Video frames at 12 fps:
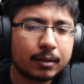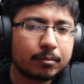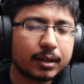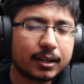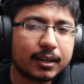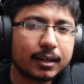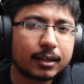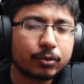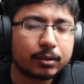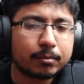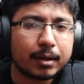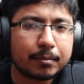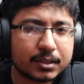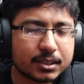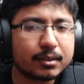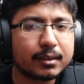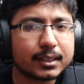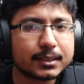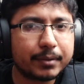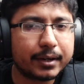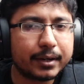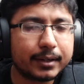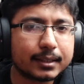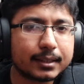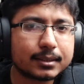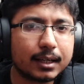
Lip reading: but with my personal experience,